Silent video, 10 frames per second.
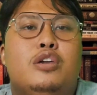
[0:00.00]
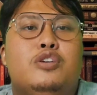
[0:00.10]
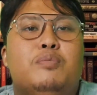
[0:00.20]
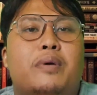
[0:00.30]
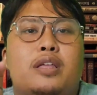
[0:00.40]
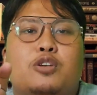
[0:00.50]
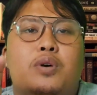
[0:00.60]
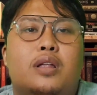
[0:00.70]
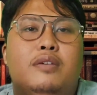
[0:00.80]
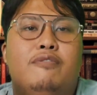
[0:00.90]
you might
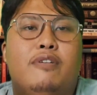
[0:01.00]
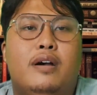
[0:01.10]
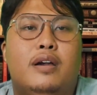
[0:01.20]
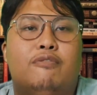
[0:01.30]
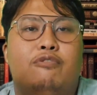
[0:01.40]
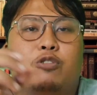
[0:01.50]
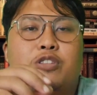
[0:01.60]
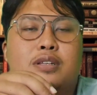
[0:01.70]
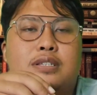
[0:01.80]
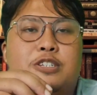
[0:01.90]
qualify
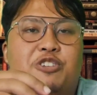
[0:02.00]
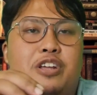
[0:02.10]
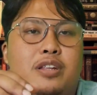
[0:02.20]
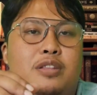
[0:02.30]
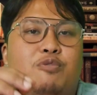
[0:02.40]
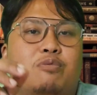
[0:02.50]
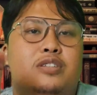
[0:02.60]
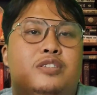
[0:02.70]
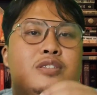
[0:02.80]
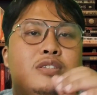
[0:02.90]
for this credit,
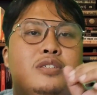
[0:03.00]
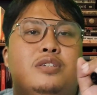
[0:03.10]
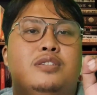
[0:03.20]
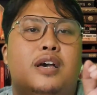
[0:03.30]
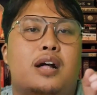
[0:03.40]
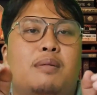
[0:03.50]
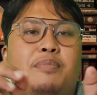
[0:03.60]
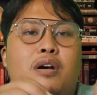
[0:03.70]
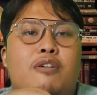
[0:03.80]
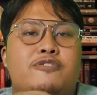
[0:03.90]
which help
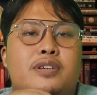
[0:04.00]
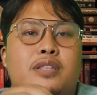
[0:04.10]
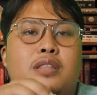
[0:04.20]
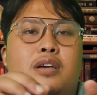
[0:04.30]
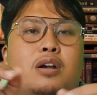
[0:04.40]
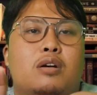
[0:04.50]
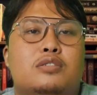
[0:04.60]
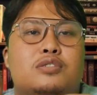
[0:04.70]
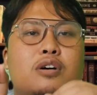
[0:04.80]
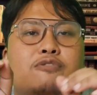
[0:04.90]
offset the
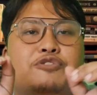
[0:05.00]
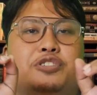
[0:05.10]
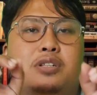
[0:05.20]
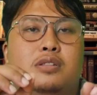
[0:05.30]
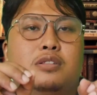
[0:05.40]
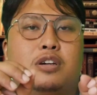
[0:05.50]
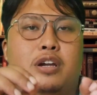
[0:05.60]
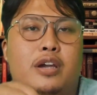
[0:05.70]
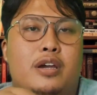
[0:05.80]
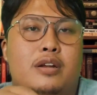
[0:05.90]
cost of
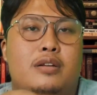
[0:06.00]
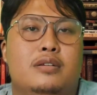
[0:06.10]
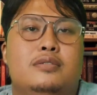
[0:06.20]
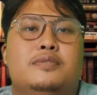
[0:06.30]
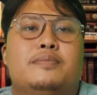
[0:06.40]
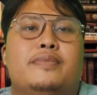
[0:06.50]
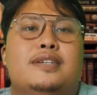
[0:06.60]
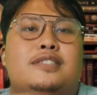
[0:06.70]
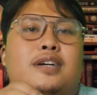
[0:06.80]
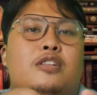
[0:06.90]
childcare.
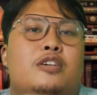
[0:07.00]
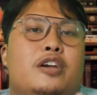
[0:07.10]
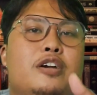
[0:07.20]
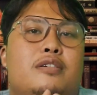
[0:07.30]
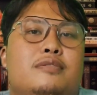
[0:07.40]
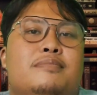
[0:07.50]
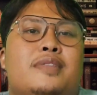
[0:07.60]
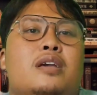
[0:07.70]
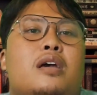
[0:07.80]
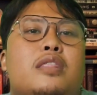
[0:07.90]

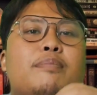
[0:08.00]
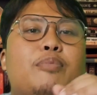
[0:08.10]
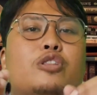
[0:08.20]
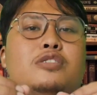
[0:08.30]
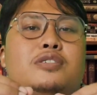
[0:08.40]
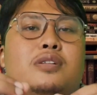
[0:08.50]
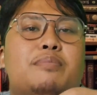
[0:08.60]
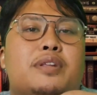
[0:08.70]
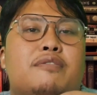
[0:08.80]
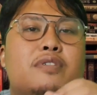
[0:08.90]
The potential
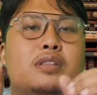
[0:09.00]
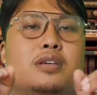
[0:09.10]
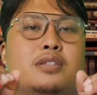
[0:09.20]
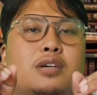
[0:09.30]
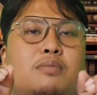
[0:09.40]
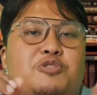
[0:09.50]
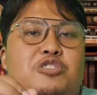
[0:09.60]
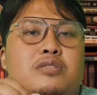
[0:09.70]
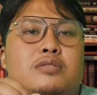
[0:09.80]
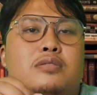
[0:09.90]
benefit is
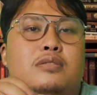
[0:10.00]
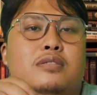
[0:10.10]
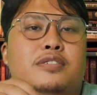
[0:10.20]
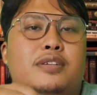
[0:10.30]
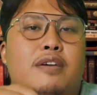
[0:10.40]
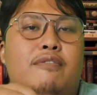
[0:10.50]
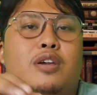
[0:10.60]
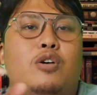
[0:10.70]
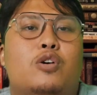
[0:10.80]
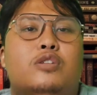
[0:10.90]
substantial
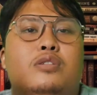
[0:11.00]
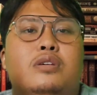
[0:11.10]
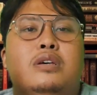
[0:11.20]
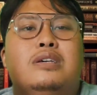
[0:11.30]
saving on